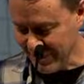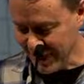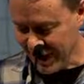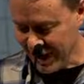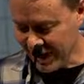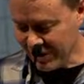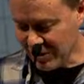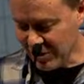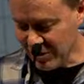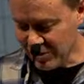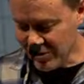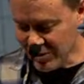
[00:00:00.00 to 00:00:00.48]

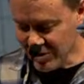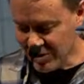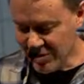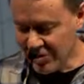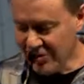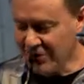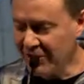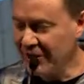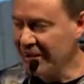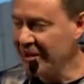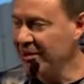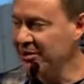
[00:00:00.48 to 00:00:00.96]
And so it
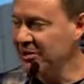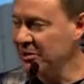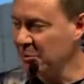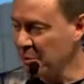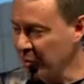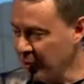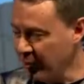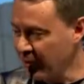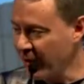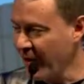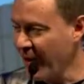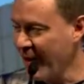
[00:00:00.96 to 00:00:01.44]
shouldn't really
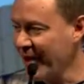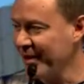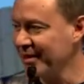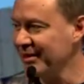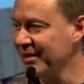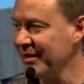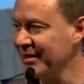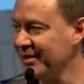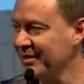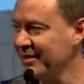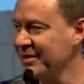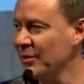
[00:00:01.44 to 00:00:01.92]
surprise
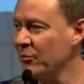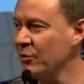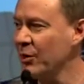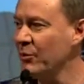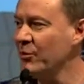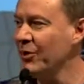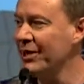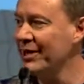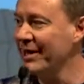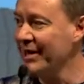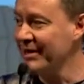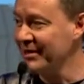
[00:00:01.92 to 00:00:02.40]
us that when
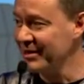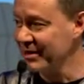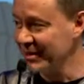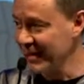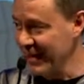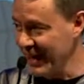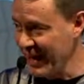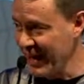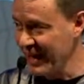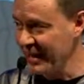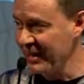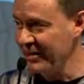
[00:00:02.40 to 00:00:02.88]
we get to
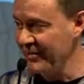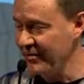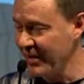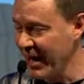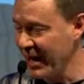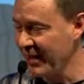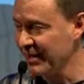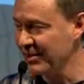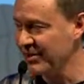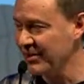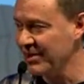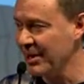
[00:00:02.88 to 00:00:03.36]
the end of
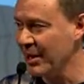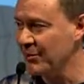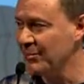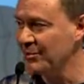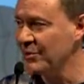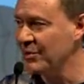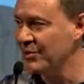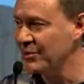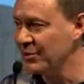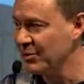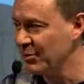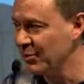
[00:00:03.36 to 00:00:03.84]
Acts
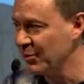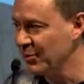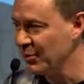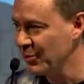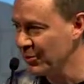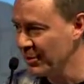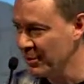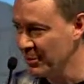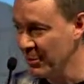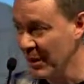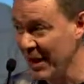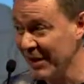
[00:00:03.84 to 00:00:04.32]
chapter 2,
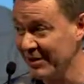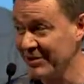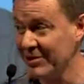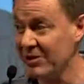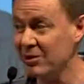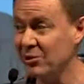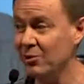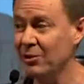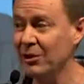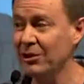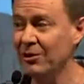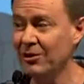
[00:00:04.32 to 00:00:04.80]
the
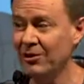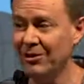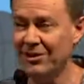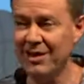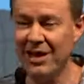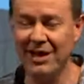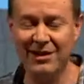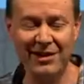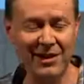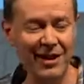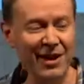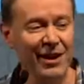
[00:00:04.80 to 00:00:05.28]
passage we looked
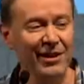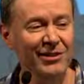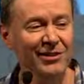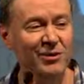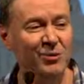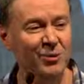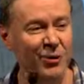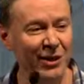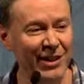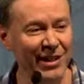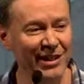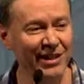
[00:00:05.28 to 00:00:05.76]
at last
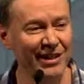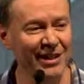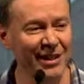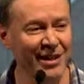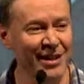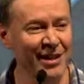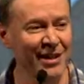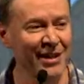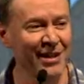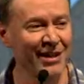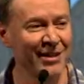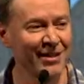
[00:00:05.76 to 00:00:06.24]
week,
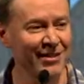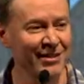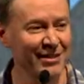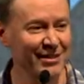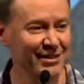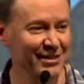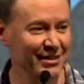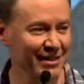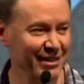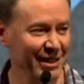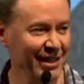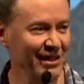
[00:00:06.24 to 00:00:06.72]
that
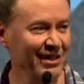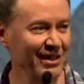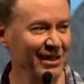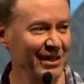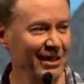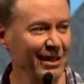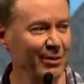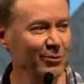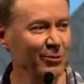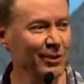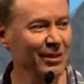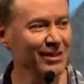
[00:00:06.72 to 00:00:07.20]

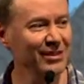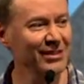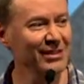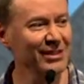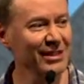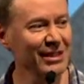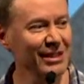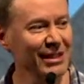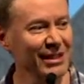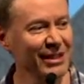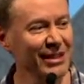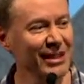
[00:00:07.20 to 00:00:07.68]
suddenly we
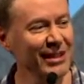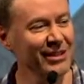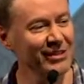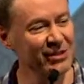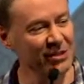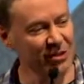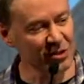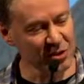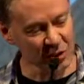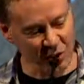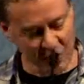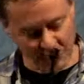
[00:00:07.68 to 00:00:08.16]
see a
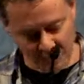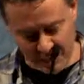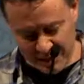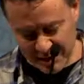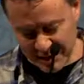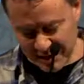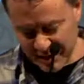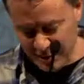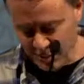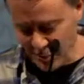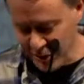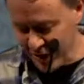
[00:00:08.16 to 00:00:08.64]

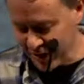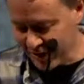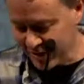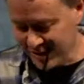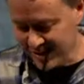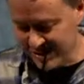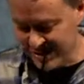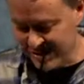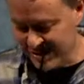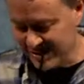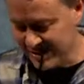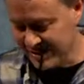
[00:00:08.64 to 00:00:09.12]
description
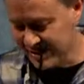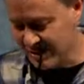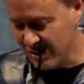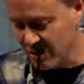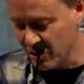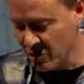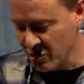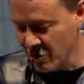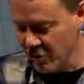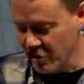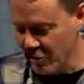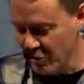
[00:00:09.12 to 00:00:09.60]
amongst this
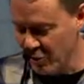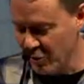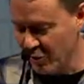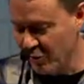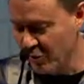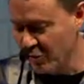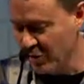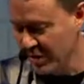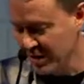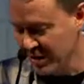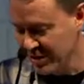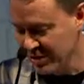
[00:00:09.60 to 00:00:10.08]
new
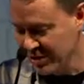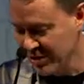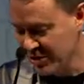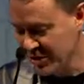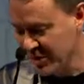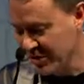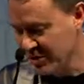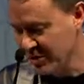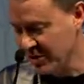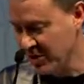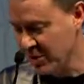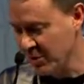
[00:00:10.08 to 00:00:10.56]

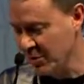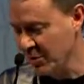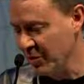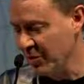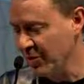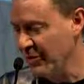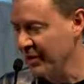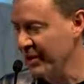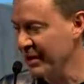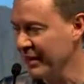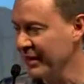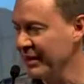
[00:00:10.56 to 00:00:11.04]
church
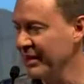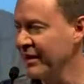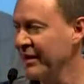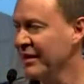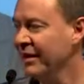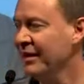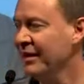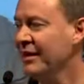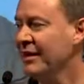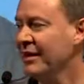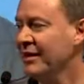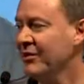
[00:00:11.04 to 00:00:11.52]
community
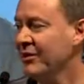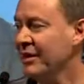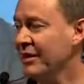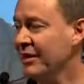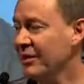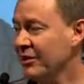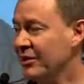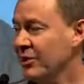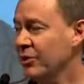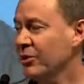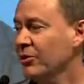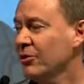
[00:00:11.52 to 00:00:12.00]
that
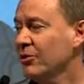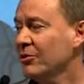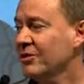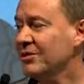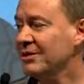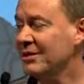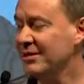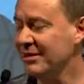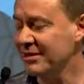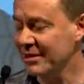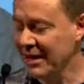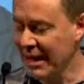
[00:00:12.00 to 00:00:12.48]
includes
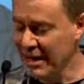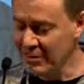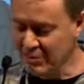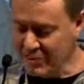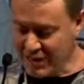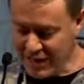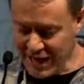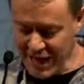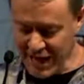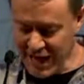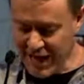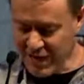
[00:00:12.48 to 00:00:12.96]
the
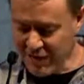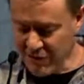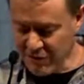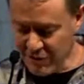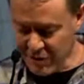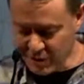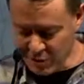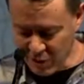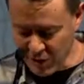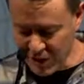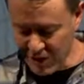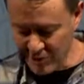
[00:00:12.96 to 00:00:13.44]
statement
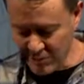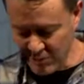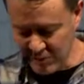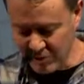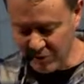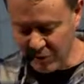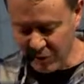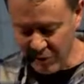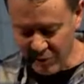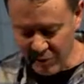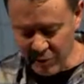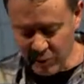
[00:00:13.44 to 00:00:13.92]
everyone was
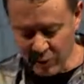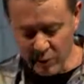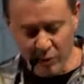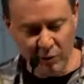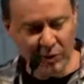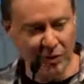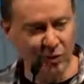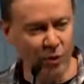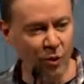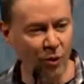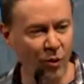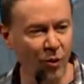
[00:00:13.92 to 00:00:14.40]
filled
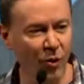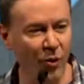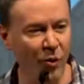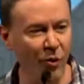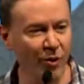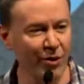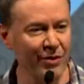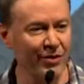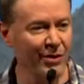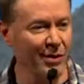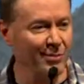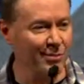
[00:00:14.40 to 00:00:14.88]
with
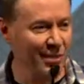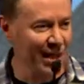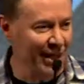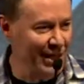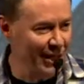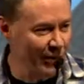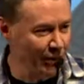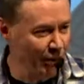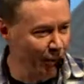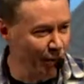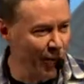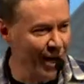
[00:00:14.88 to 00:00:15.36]
awe at the
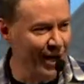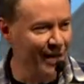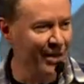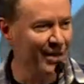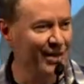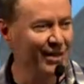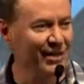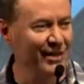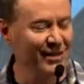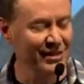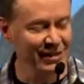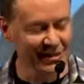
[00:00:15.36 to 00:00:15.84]
many
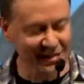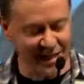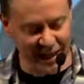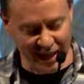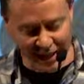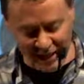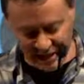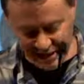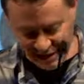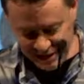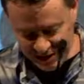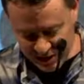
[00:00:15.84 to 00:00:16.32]
wonders
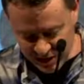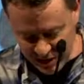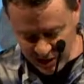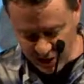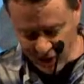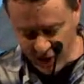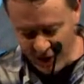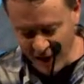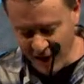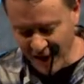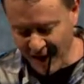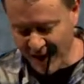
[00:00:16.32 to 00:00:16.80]
and
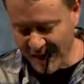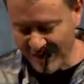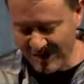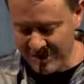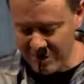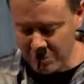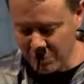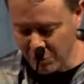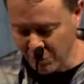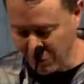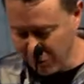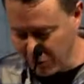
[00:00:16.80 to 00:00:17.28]

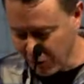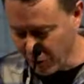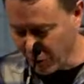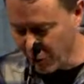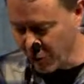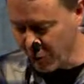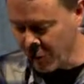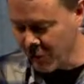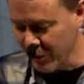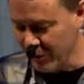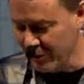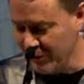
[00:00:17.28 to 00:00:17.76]
signs
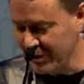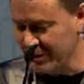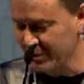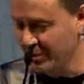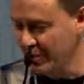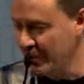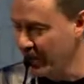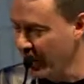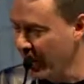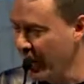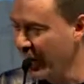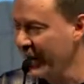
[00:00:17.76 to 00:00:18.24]
performed
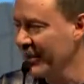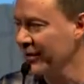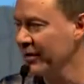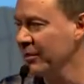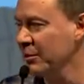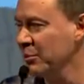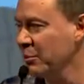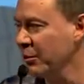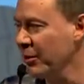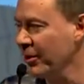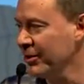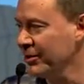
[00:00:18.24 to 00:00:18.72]
by the
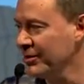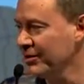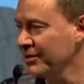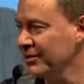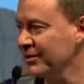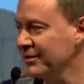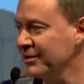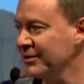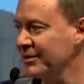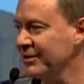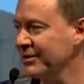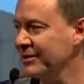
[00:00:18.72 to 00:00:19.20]

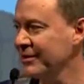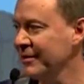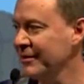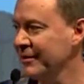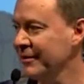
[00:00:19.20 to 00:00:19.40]
apostles.